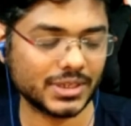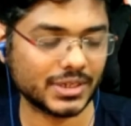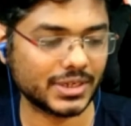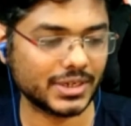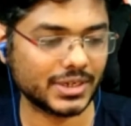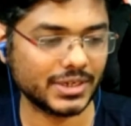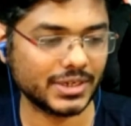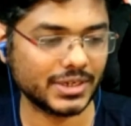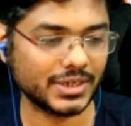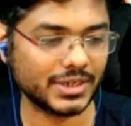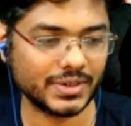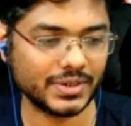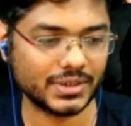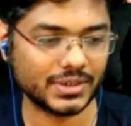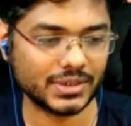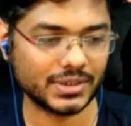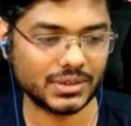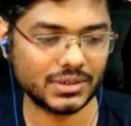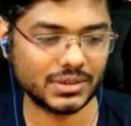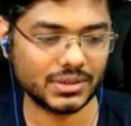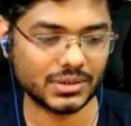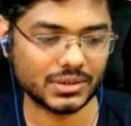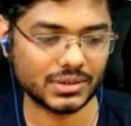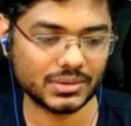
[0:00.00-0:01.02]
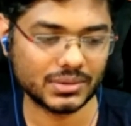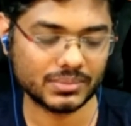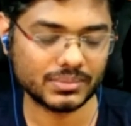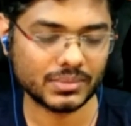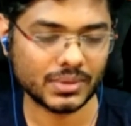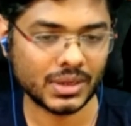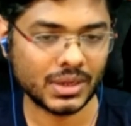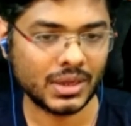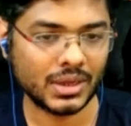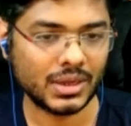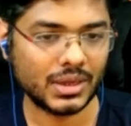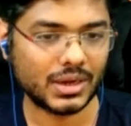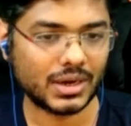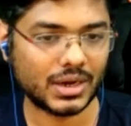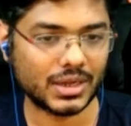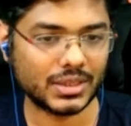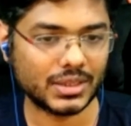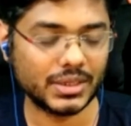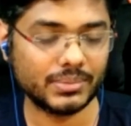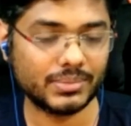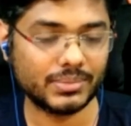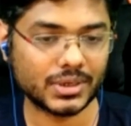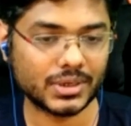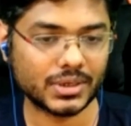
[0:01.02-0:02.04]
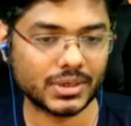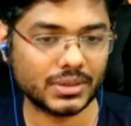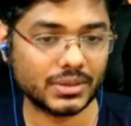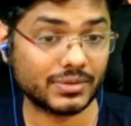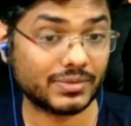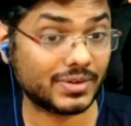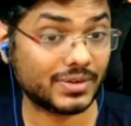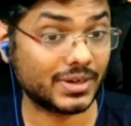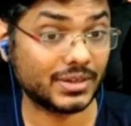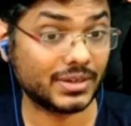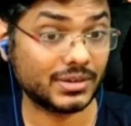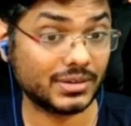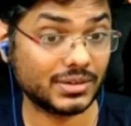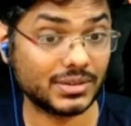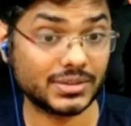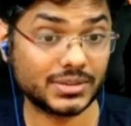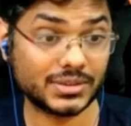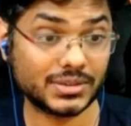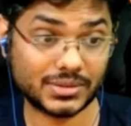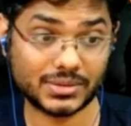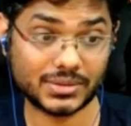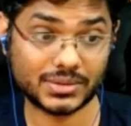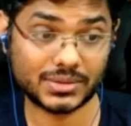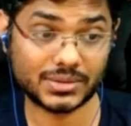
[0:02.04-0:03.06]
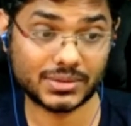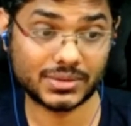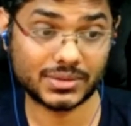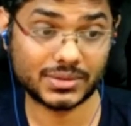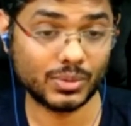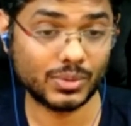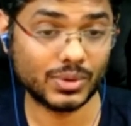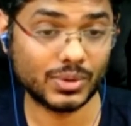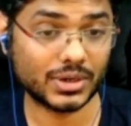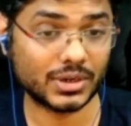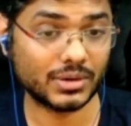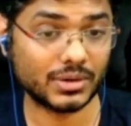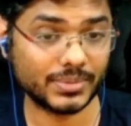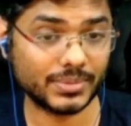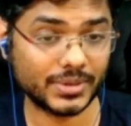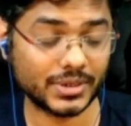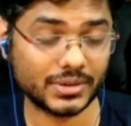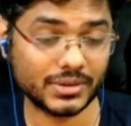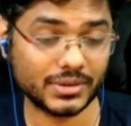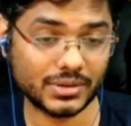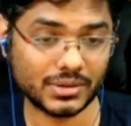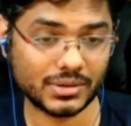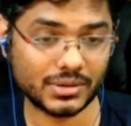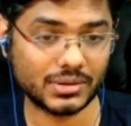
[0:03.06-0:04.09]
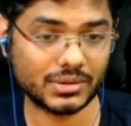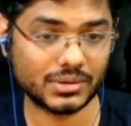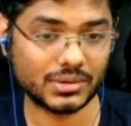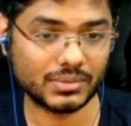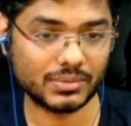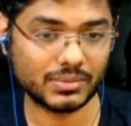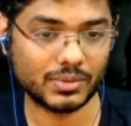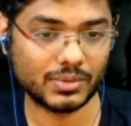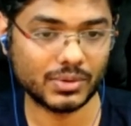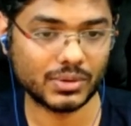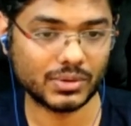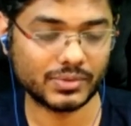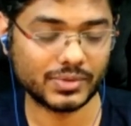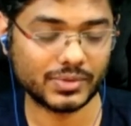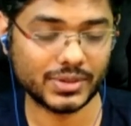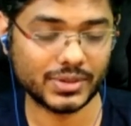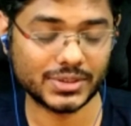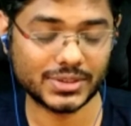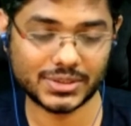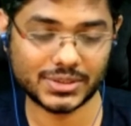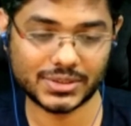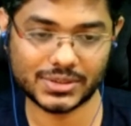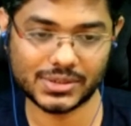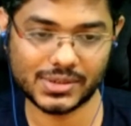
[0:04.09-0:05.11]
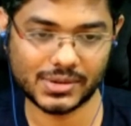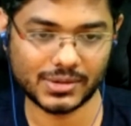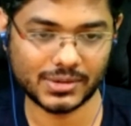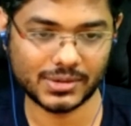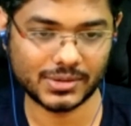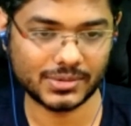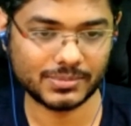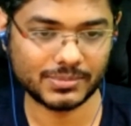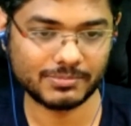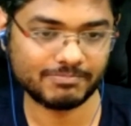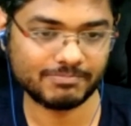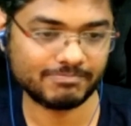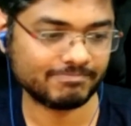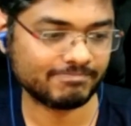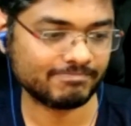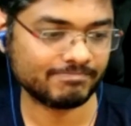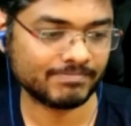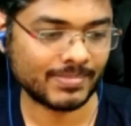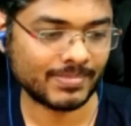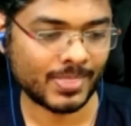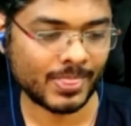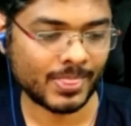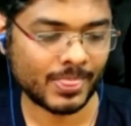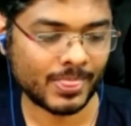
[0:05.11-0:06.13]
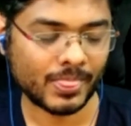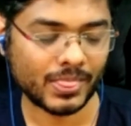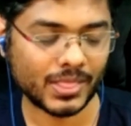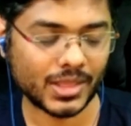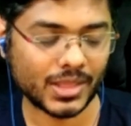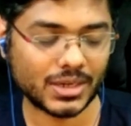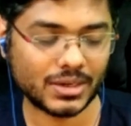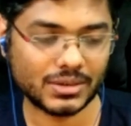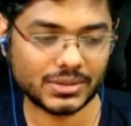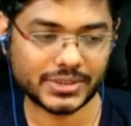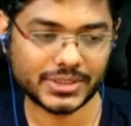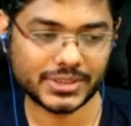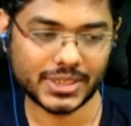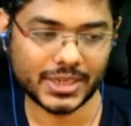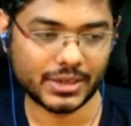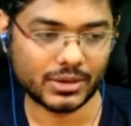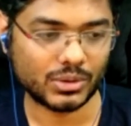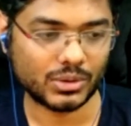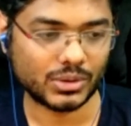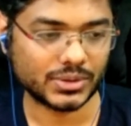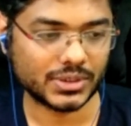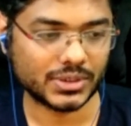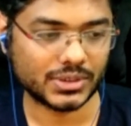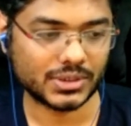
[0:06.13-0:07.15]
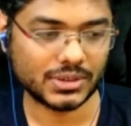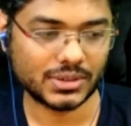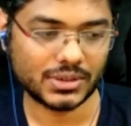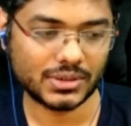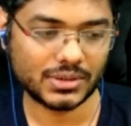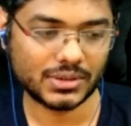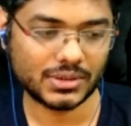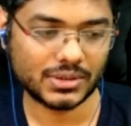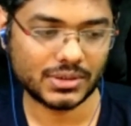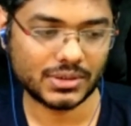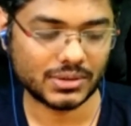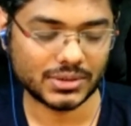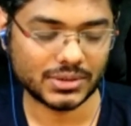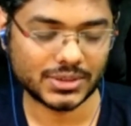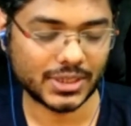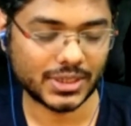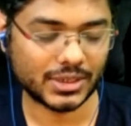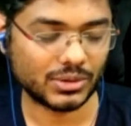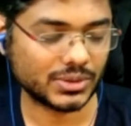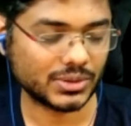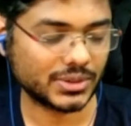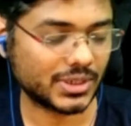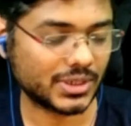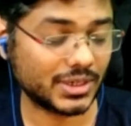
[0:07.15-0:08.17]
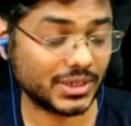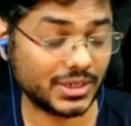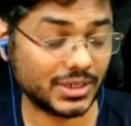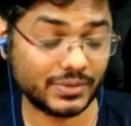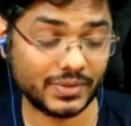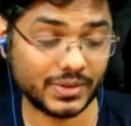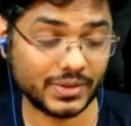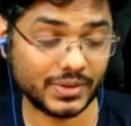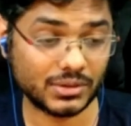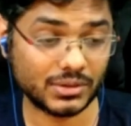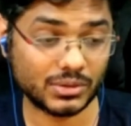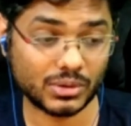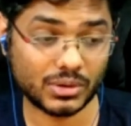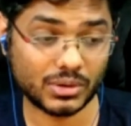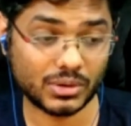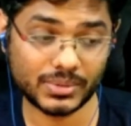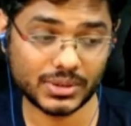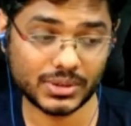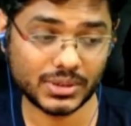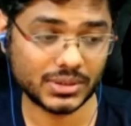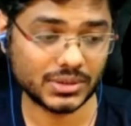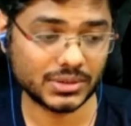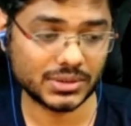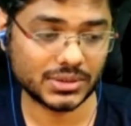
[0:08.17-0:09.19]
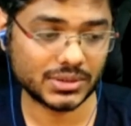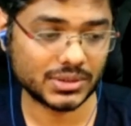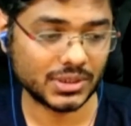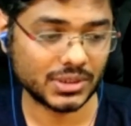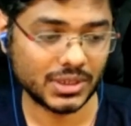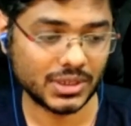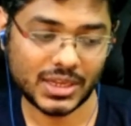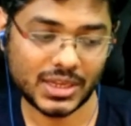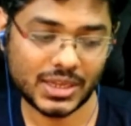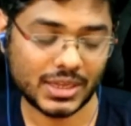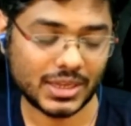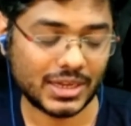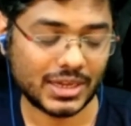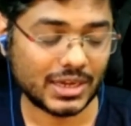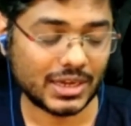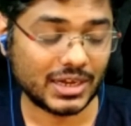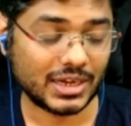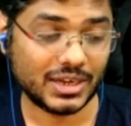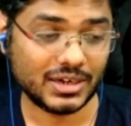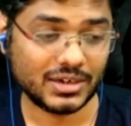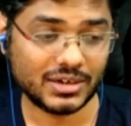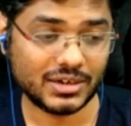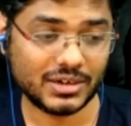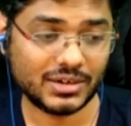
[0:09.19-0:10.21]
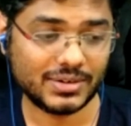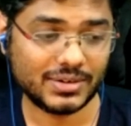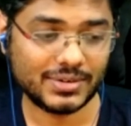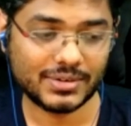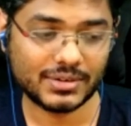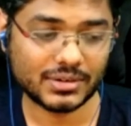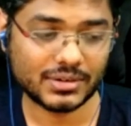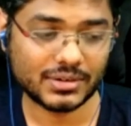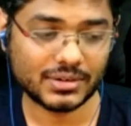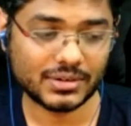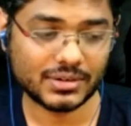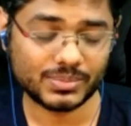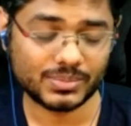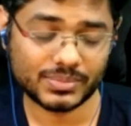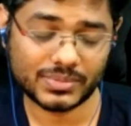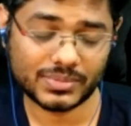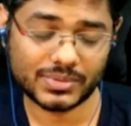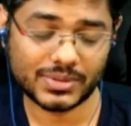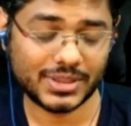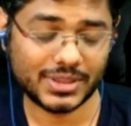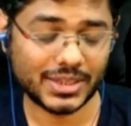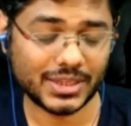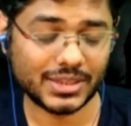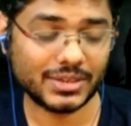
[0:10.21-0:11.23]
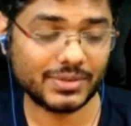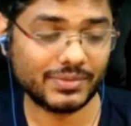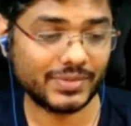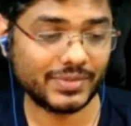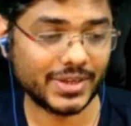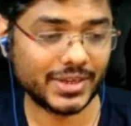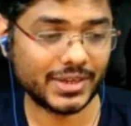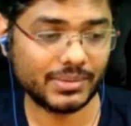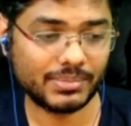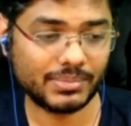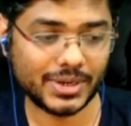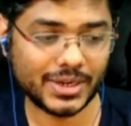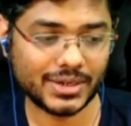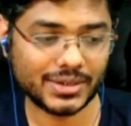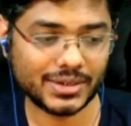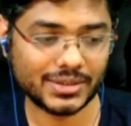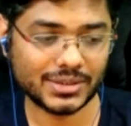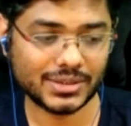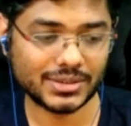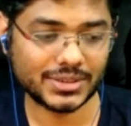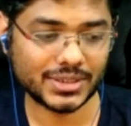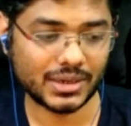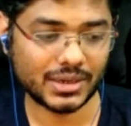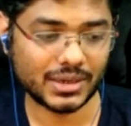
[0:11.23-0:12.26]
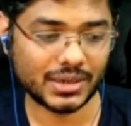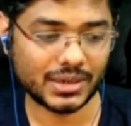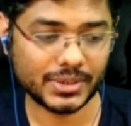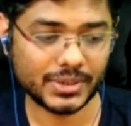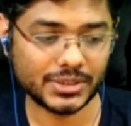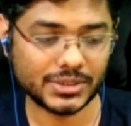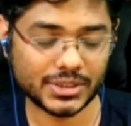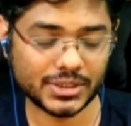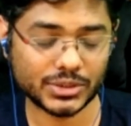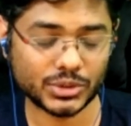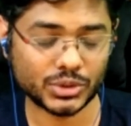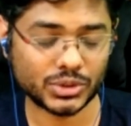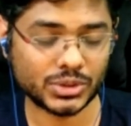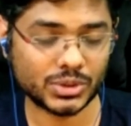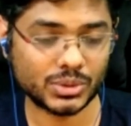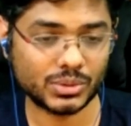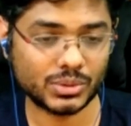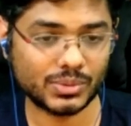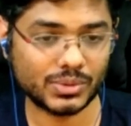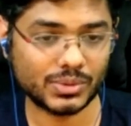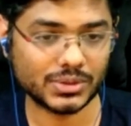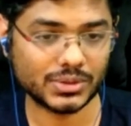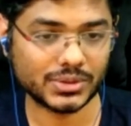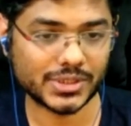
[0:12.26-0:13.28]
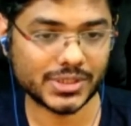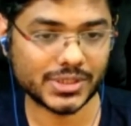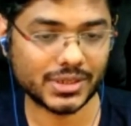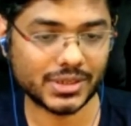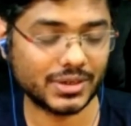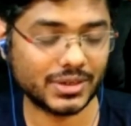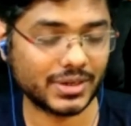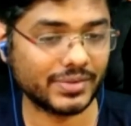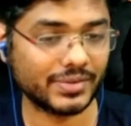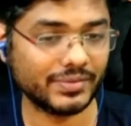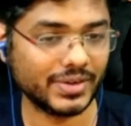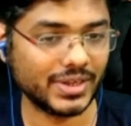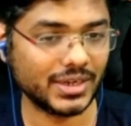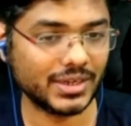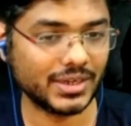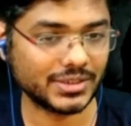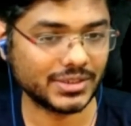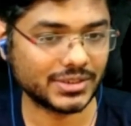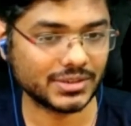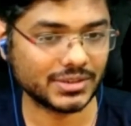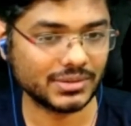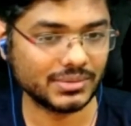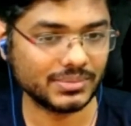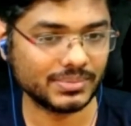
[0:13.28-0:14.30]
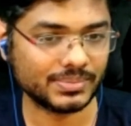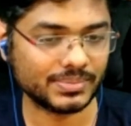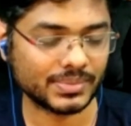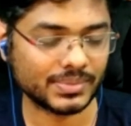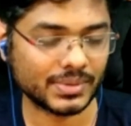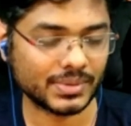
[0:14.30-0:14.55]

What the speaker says: Then he defeated Adiban in the finals, overcoming one of his psychologically difficult opponents. And then the way he played in the Champion Chess Tour was a revelation.